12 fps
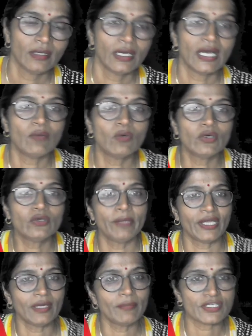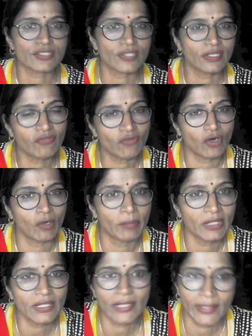want to make a mixture of
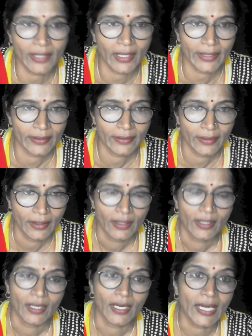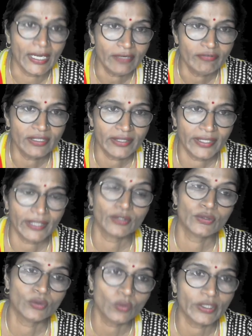copper and iron. I will take
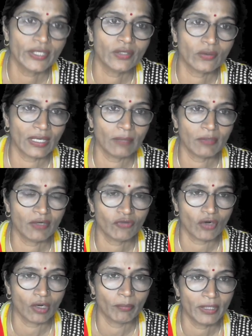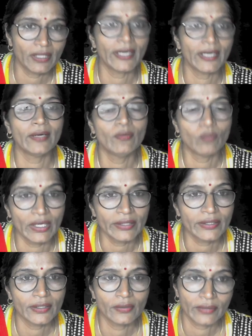2 kilogram of copper and 1
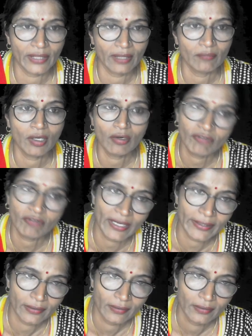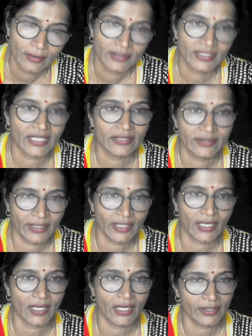kilogram of iron. Then they
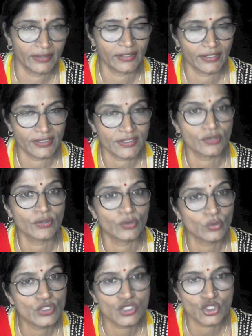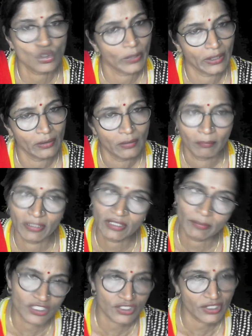are in the ratio 2:1. But the
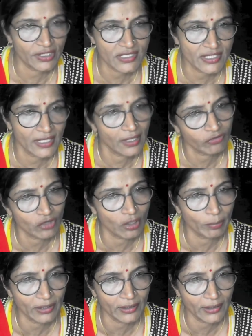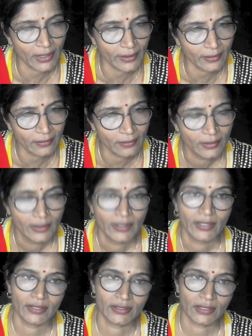mixture is there of copper and iron.
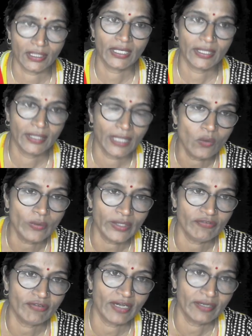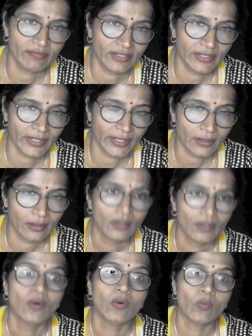In, now if I will take
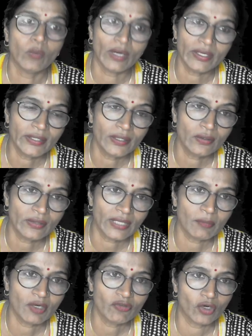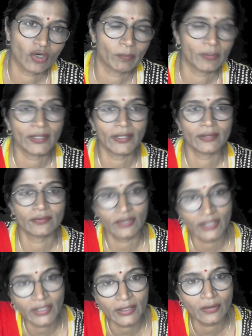1 kilogram of copper and
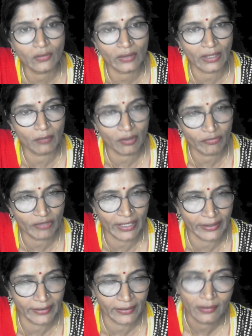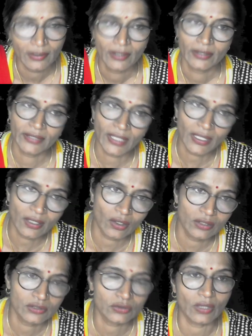3 kilogram of iron, then
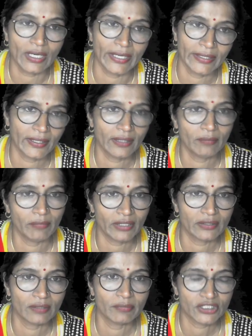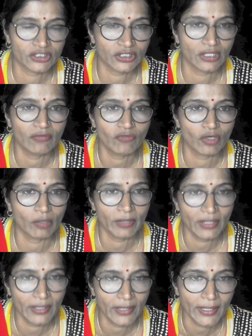also I can make the mixture of copper
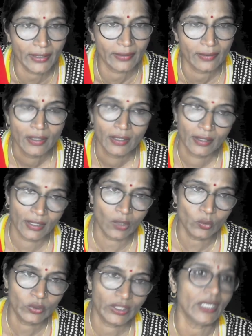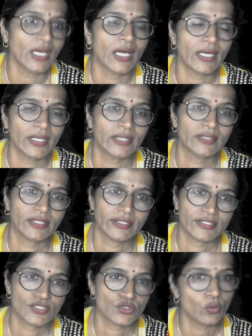and iron. Now they are in the
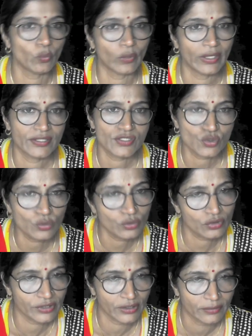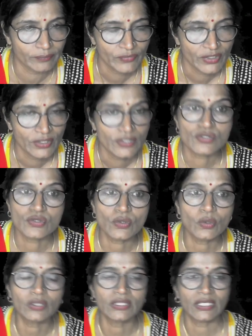ratio 1:3. So